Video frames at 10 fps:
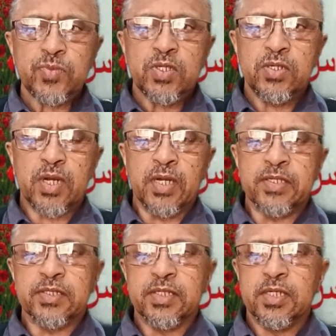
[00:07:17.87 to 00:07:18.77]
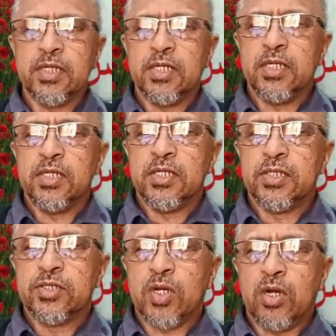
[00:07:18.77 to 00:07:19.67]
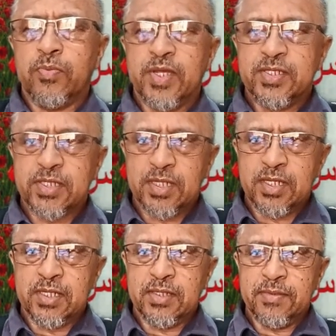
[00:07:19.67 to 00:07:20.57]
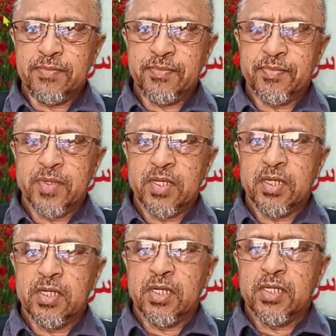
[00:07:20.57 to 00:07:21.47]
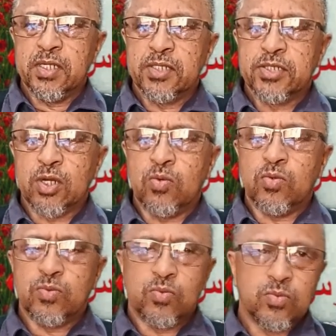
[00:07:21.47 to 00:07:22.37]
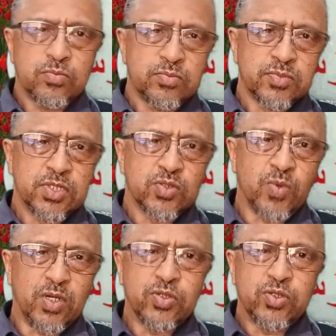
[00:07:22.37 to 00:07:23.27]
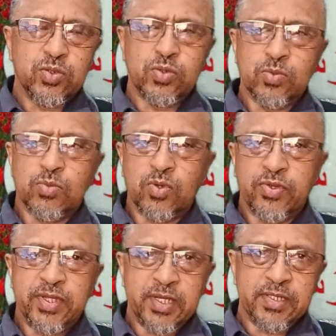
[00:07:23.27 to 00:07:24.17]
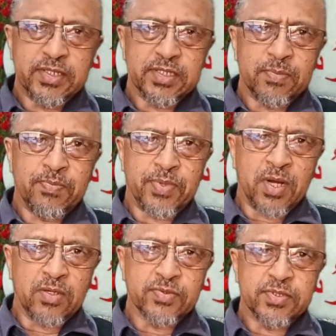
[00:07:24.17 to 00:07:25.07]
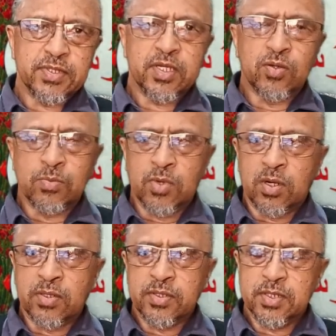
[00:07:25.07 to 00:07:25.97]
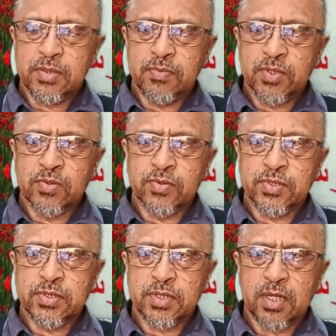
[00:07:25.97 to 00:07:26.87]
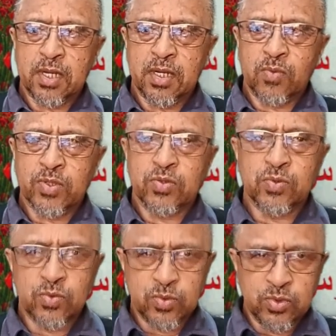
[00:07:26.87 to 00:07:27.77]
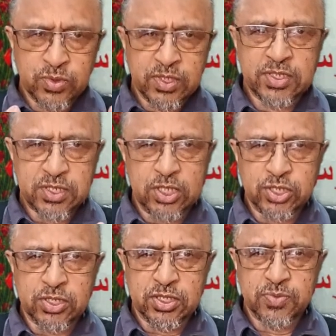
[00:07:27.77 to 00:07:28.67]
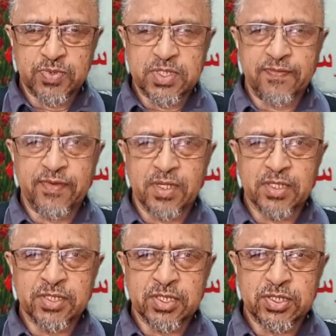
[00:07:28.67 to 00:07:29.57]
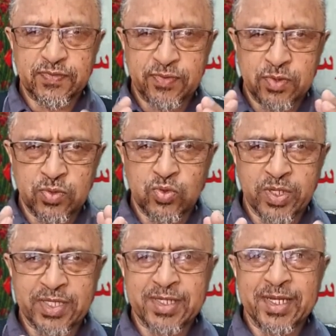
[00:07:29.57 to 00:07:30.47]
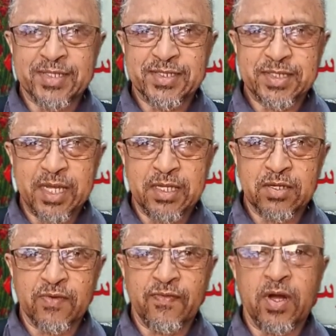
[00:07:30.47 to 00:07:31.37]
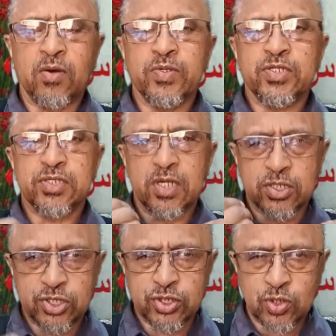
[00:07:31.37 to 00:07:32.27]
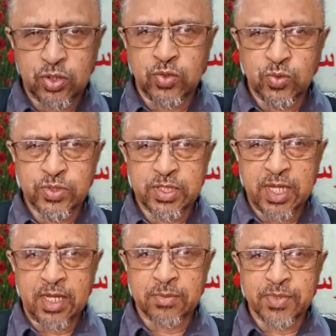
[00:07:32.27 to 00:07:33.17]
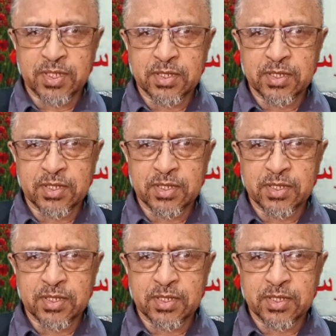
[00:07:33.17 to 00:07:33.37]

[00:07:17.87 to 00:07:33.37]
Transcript: Right. So I hope that's clear. So just one or two more things about the command, because I want to use this session specifically just for you to get an understanding of how instructions are used in Arabic.